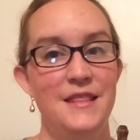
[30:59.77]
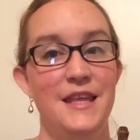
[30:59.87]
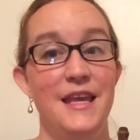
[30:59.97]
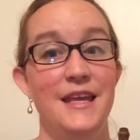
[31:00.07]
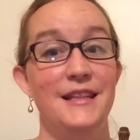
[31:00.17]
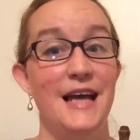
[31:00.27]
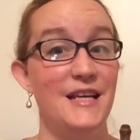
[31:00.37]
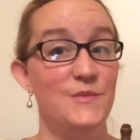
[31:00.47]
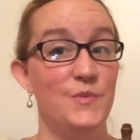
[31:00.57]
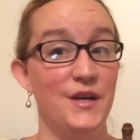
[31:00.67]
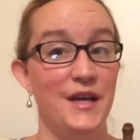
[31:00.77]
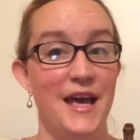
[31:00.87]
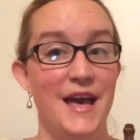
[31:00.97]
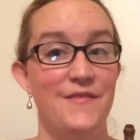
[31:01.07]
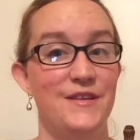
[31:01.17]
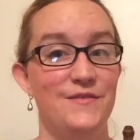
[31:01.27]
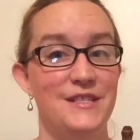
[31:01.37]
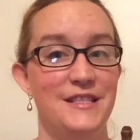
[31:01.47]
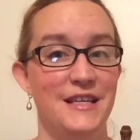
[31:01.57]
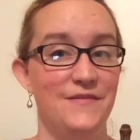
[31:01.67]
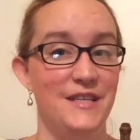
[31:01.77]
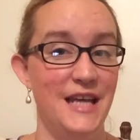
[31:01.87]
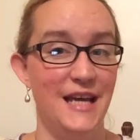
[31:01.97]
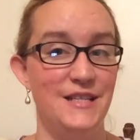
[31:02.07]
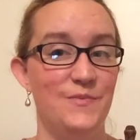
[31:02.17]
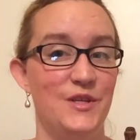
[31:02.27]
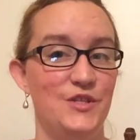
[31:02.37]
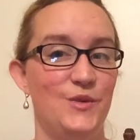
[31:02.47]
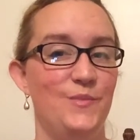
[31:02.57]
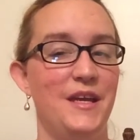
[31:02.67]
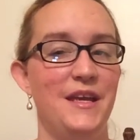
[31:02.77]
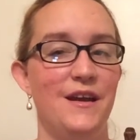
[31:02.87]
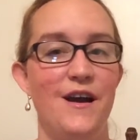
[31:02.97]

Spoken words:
The last book I haven't received yet, but should be here